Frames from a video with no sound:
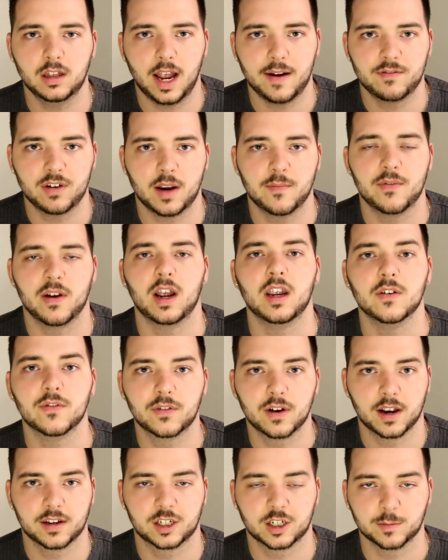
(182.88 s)
lifetime value
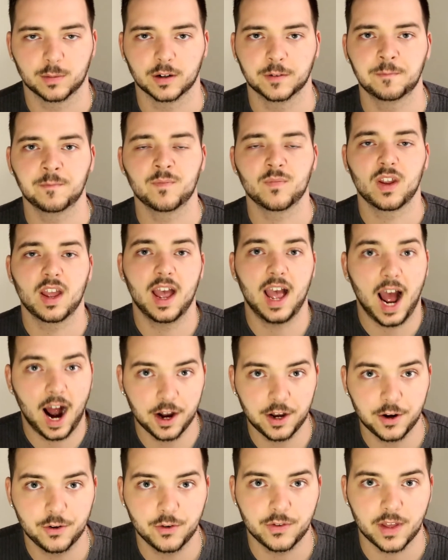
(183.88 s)
of customer.
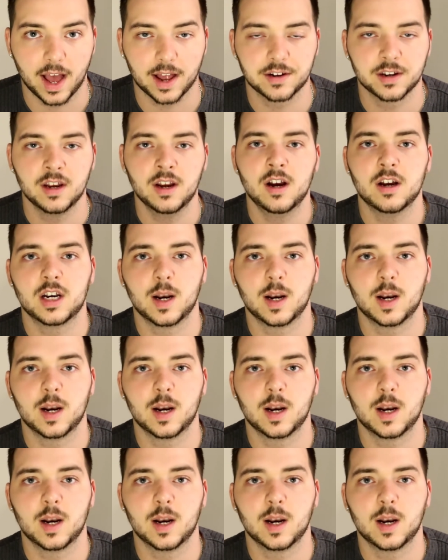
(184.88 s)
How do you do that?